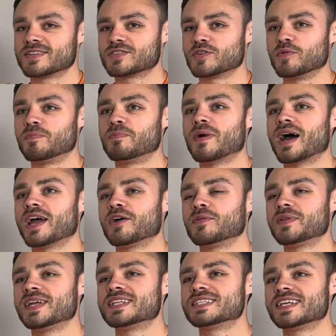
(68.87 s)
So
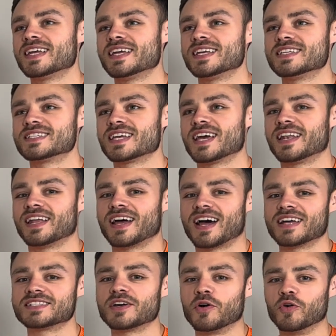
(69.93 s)
Byolete is an
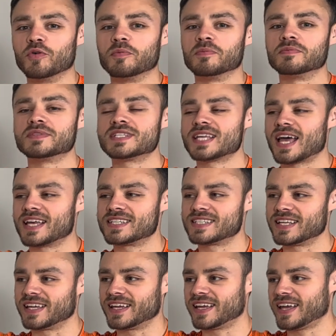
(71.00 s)
at-home
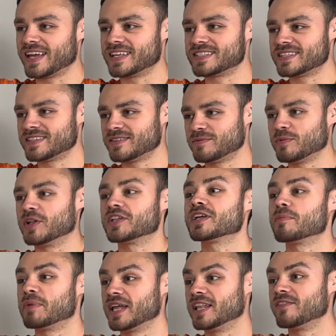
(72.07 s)
testing kit,
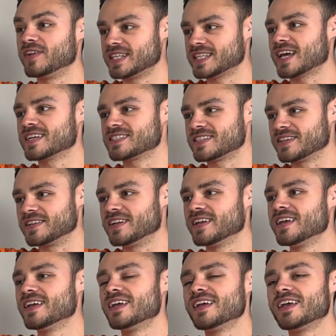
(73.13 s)
capillary testing,
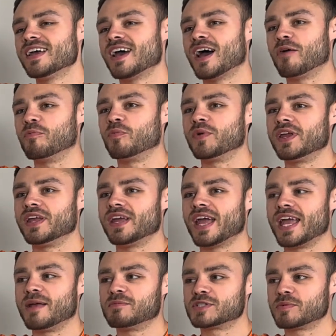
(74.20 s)
and we
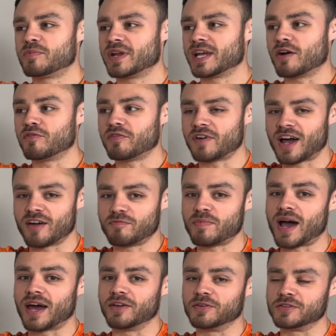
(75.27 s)
aim to bring out 5
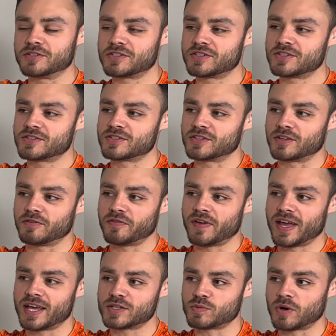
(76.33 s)
panels. So the
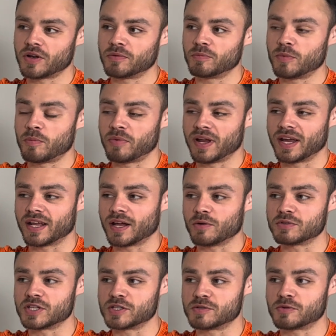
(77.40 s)
first one we're bringing
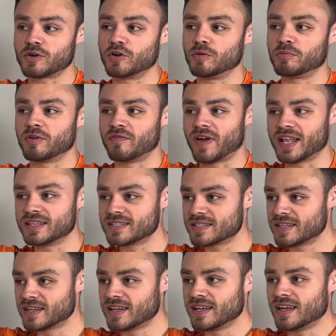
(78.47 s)
out is called Prevent,
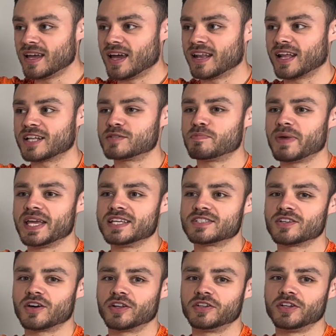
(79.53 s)
and that's based
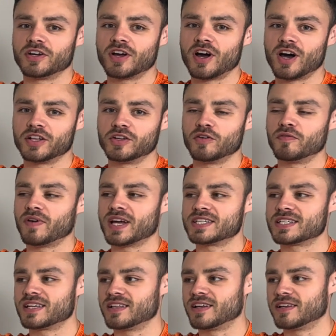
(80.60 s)
on your
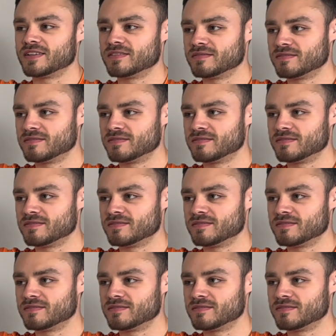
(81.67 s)
cardiovascular